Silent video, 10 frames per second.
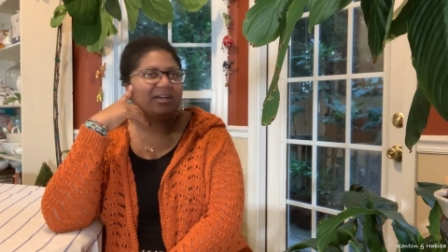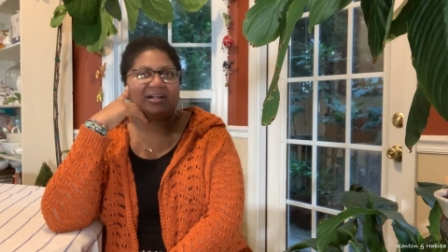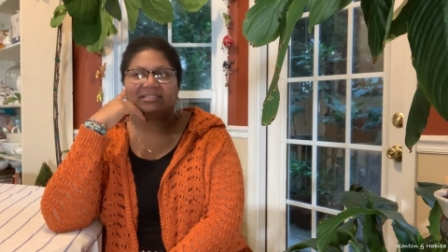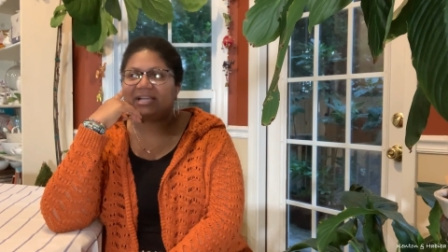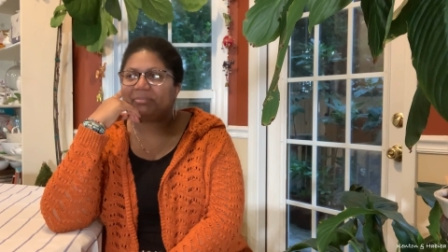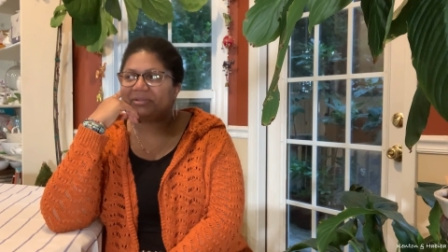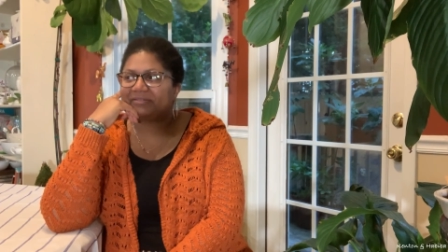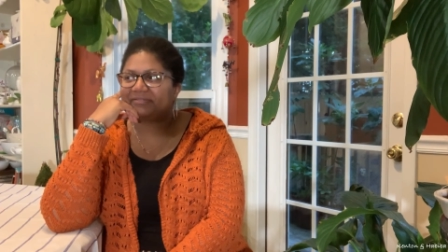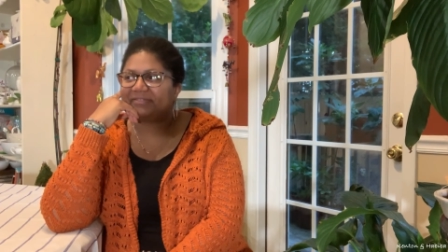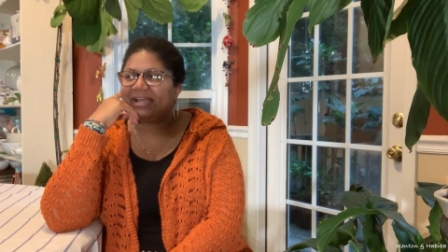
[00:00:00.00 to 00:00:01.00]
On top of
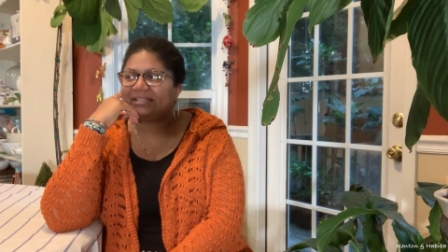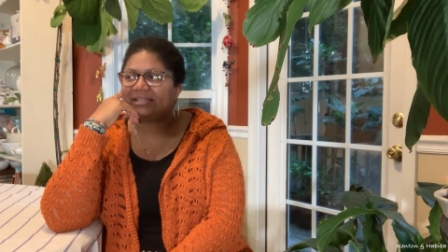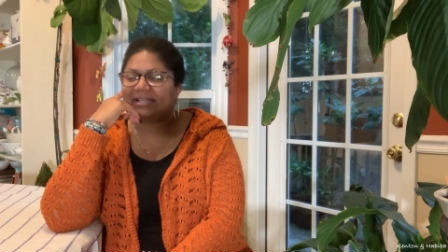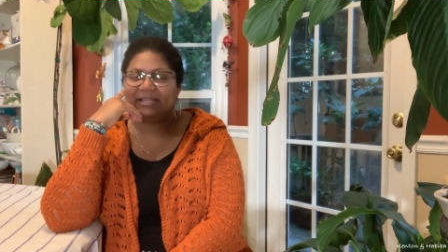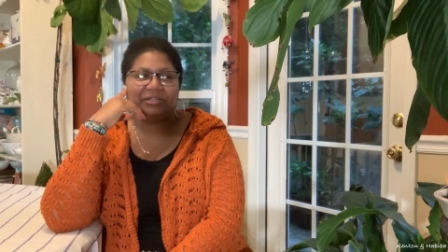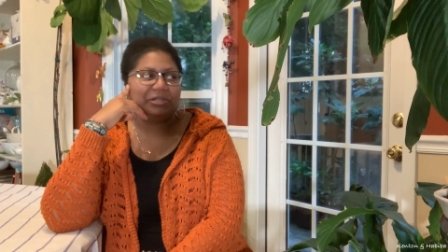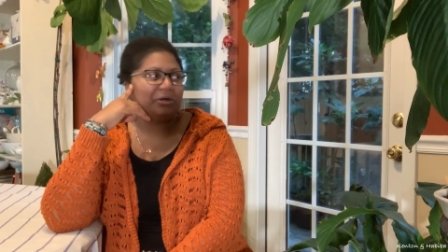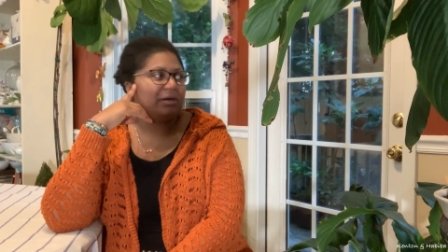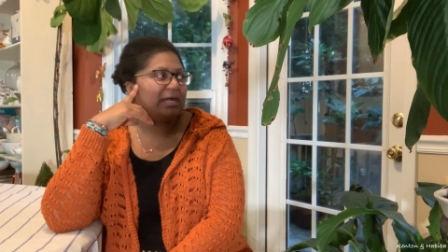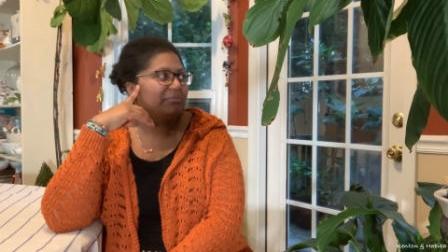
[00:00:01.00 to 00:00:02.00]
the fact that I
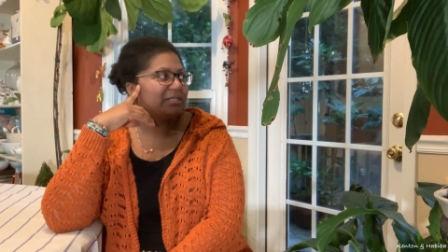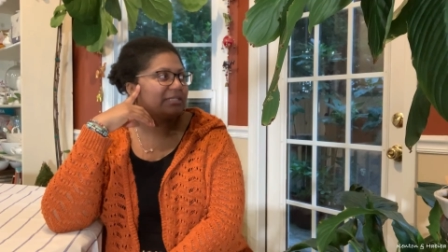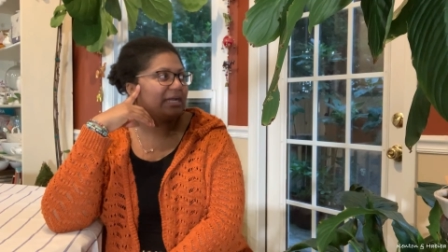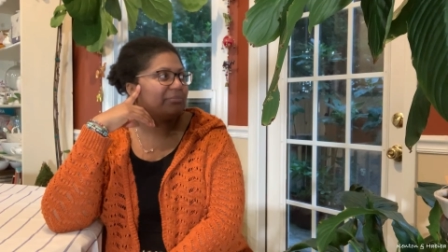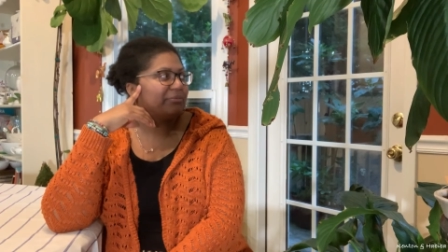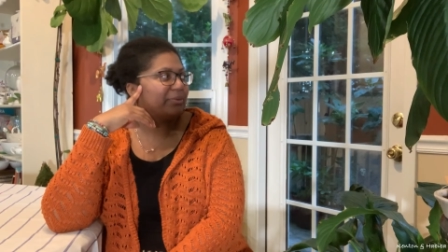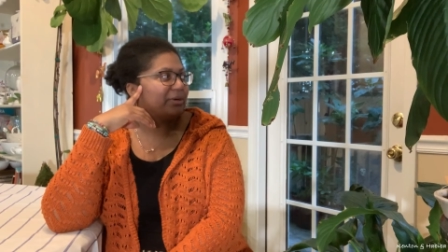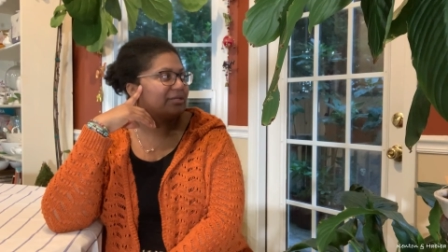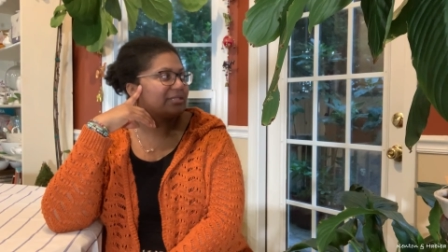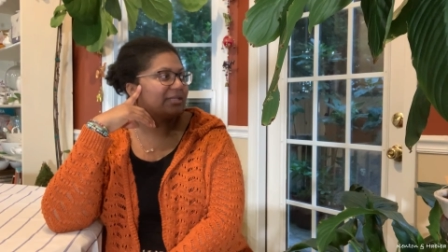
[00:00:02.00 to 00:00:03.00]
know I'm the type of
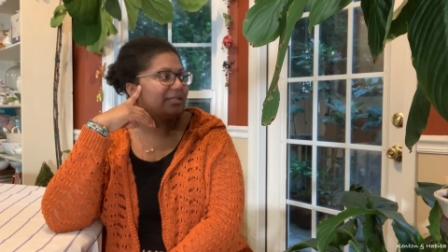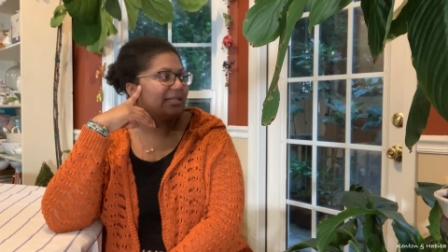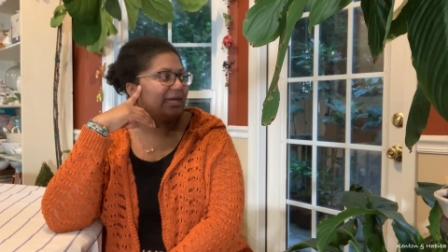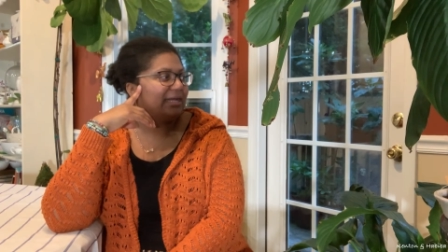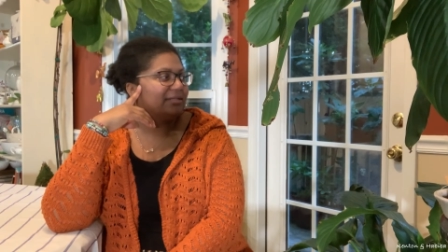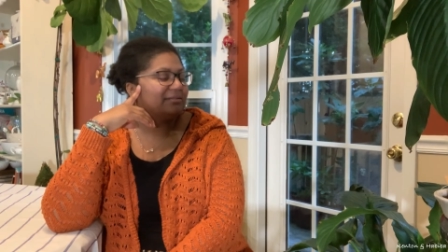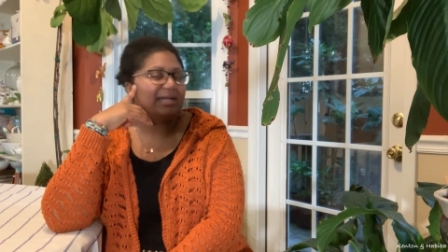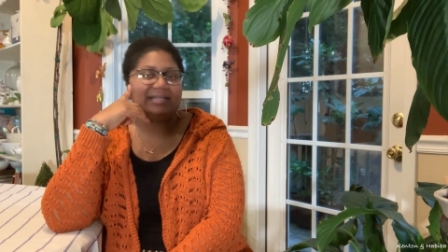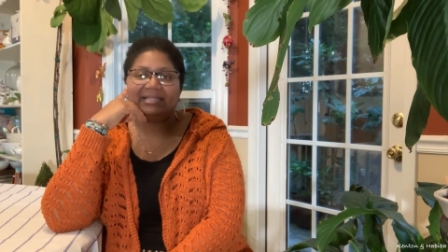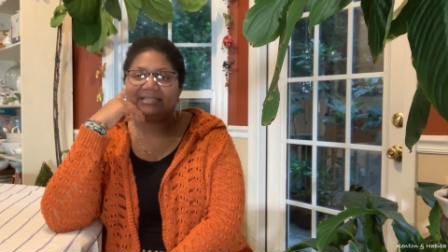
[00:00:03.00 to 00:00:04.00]
person that
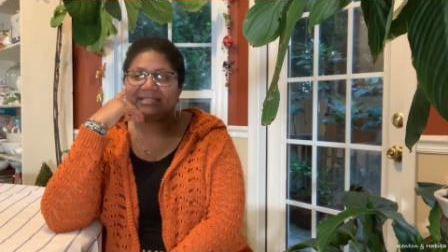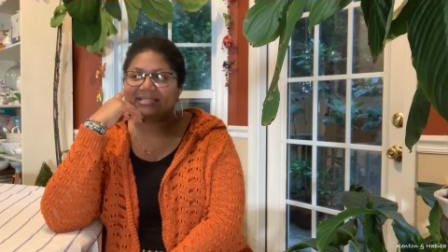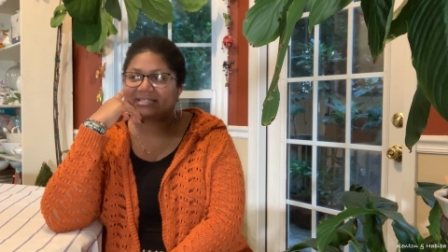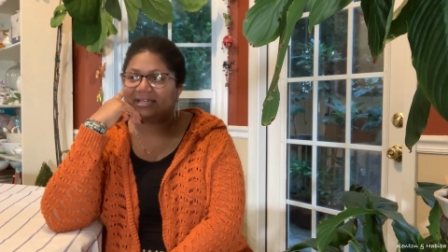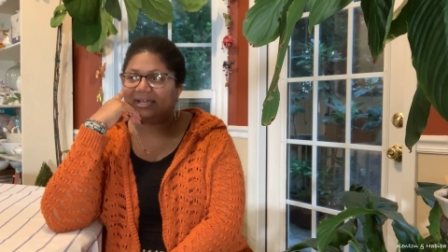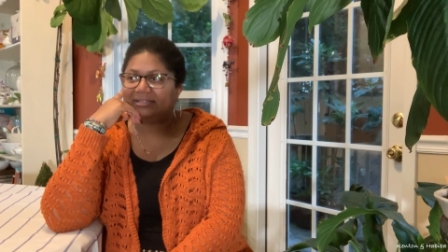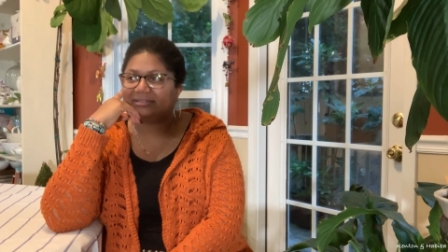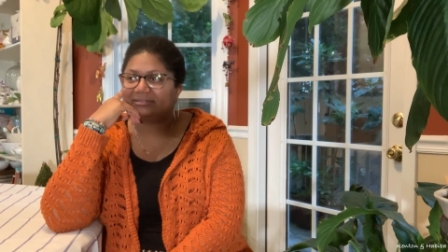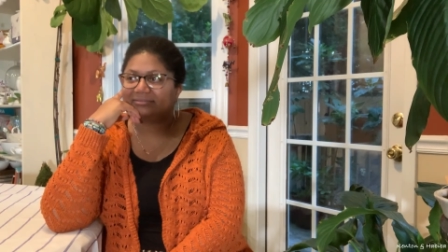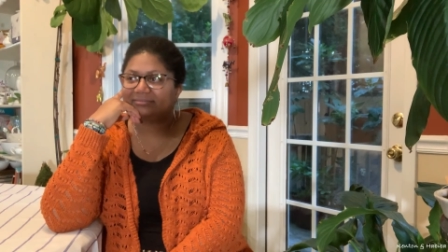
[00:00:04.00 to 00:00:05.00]
I need the sun,